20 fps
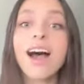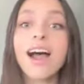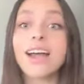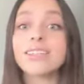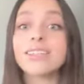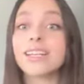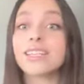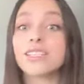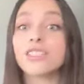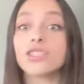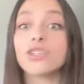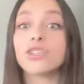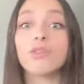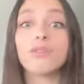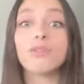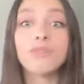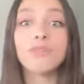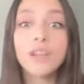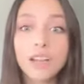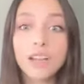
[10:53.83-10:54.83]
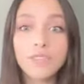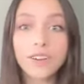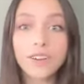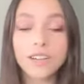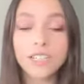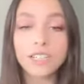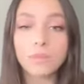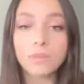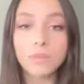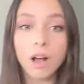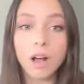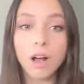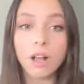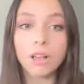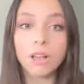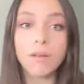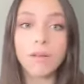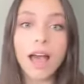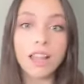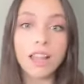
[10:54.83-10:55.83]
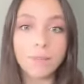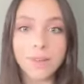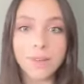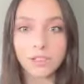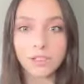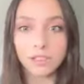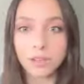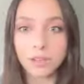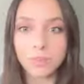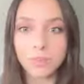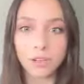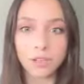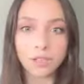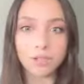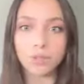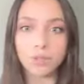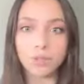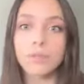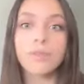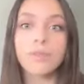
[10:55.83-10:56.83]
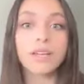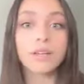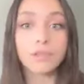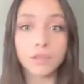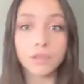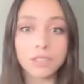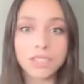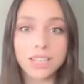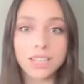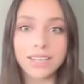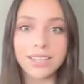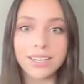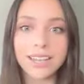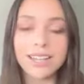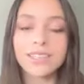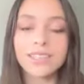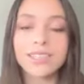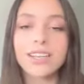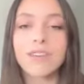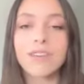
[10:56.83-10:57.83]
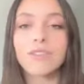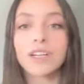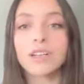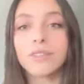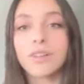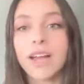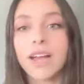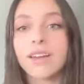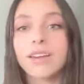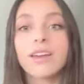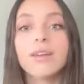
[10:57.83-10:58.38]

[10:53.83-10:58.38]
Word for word: I attended a very, very small elementary and middle school of like 13 kids in every grade.